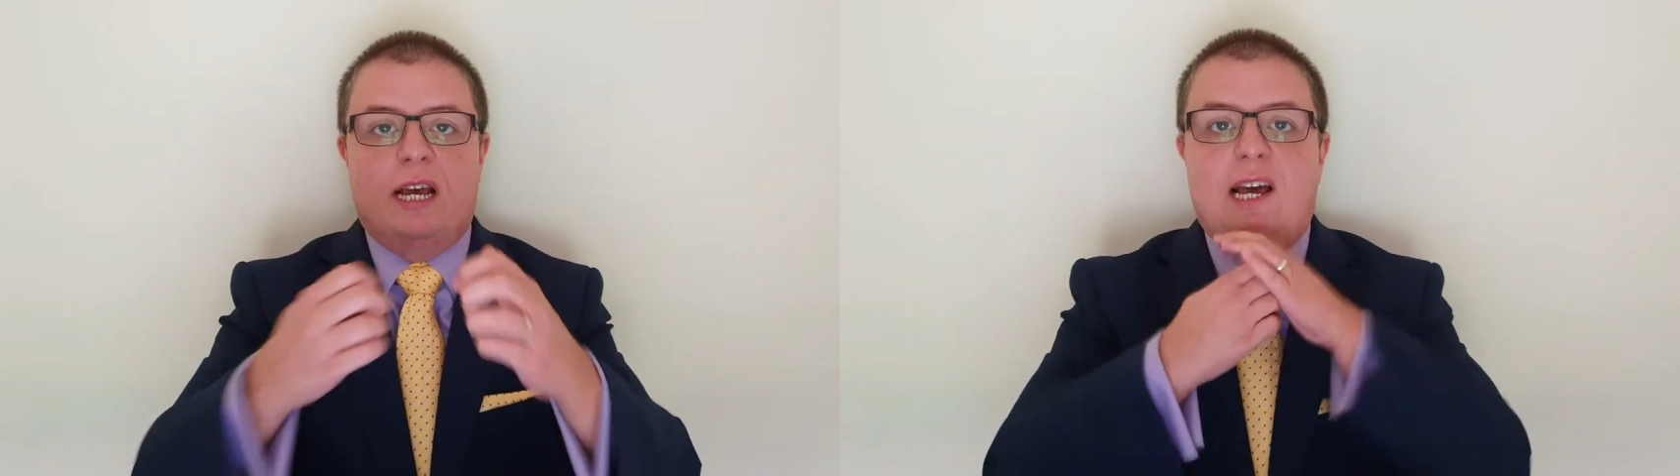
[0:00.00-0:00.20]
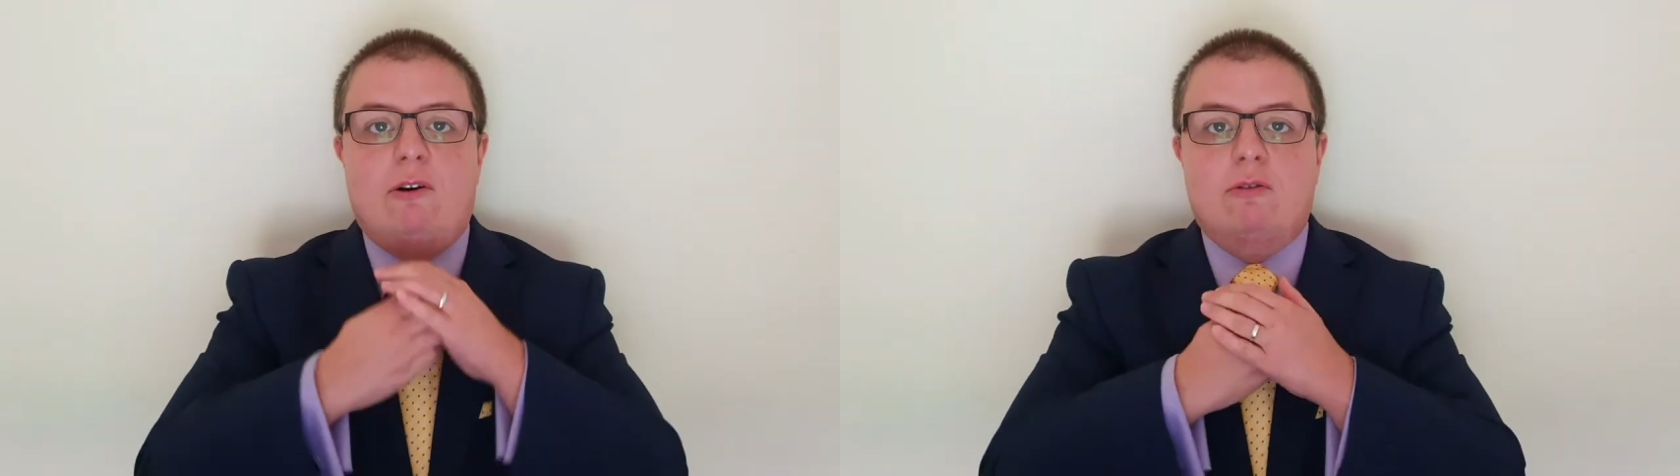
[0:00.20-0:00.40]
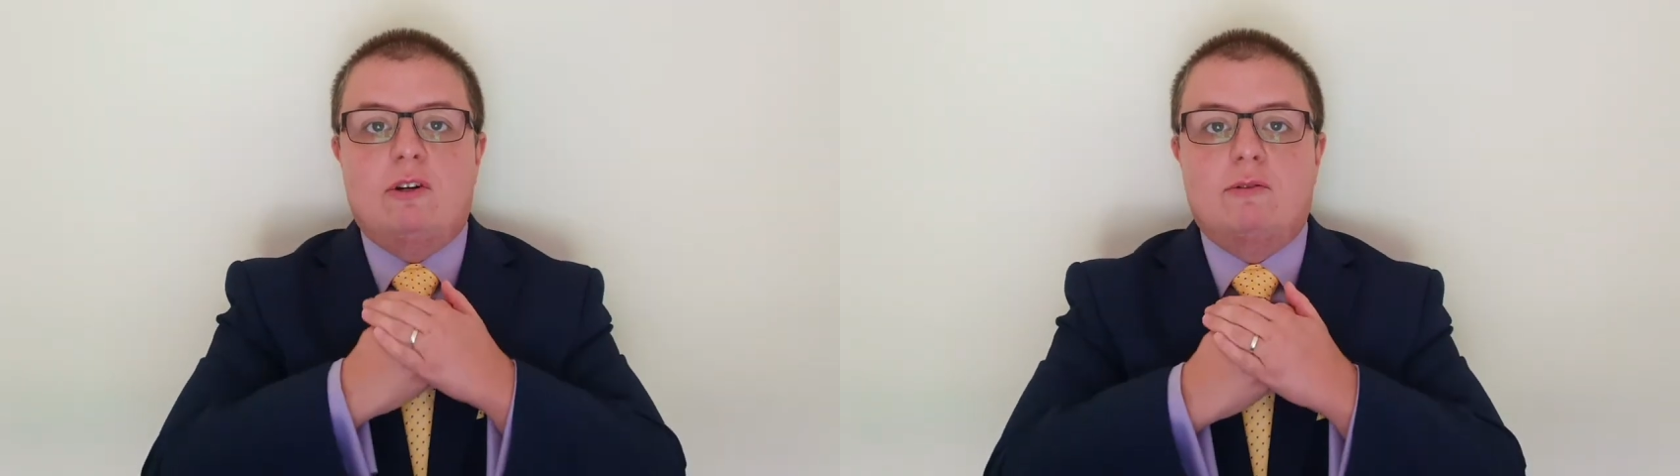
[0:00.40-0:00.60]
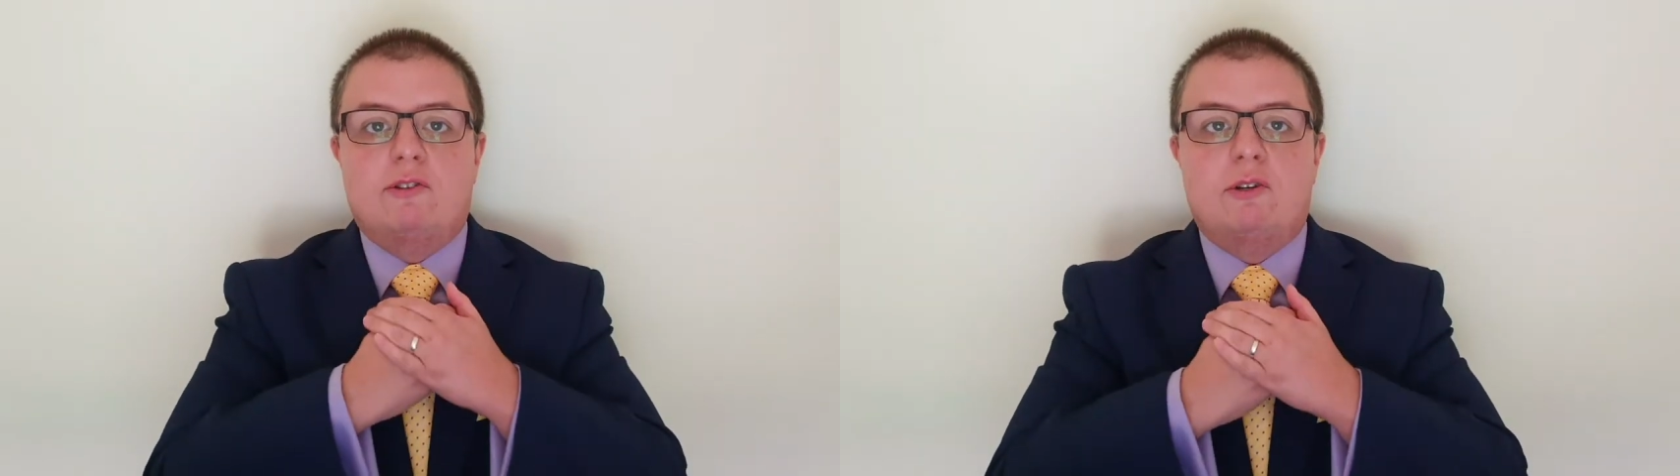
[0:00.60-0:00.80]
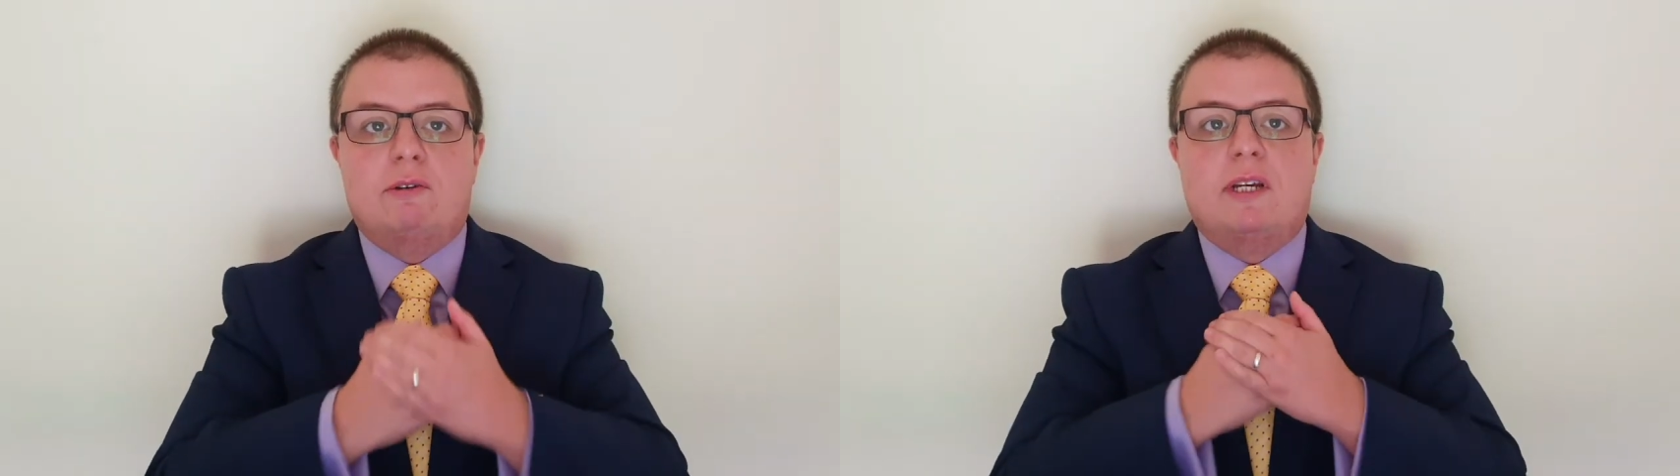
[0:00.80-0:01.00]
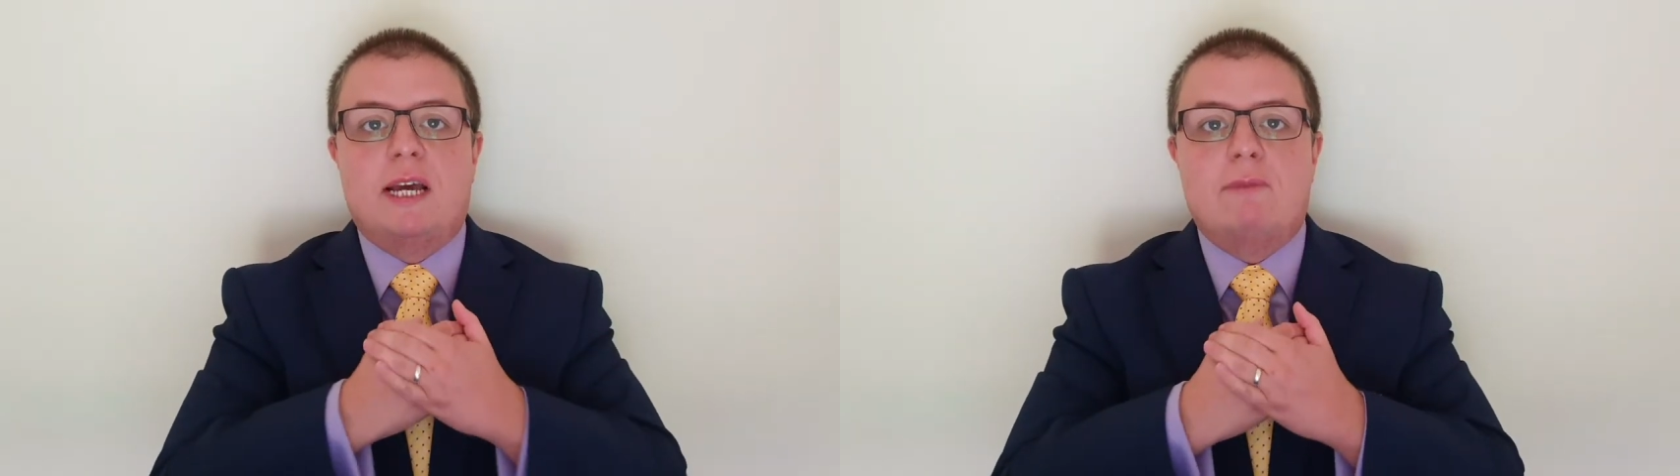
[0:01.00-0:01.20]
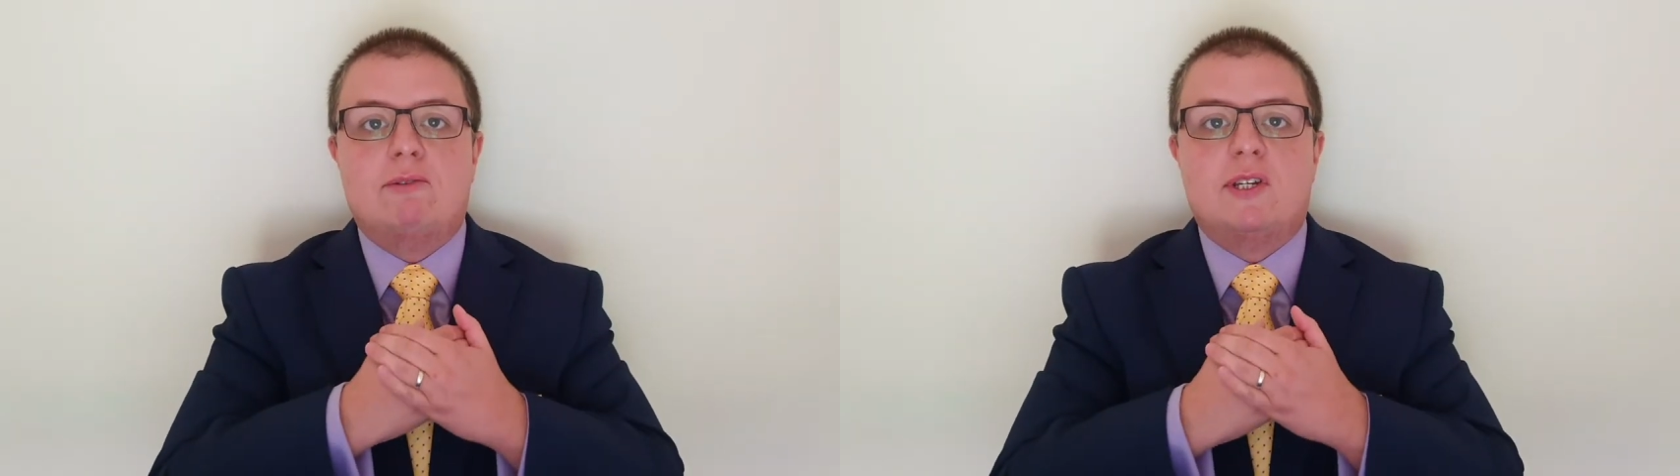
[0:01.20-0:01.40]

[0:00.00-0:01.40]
held onto and kept